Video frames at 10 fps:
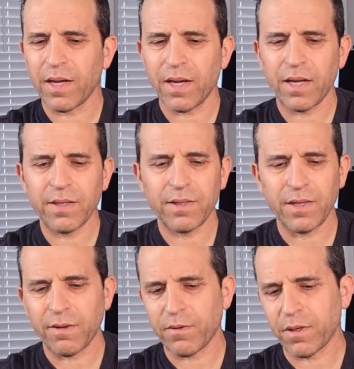I, you
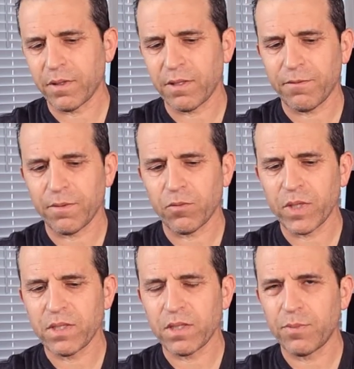know, I've heard different
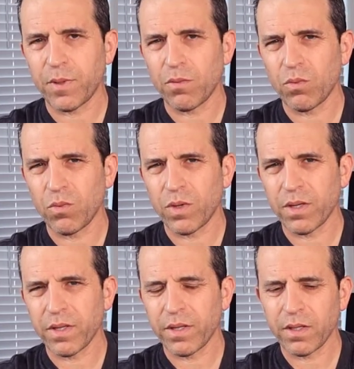reasons, but one
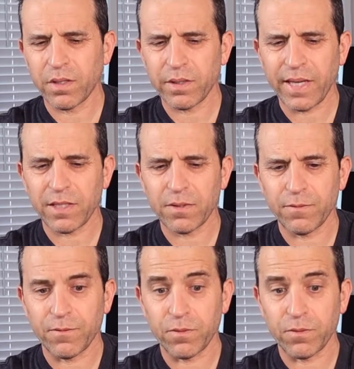of the last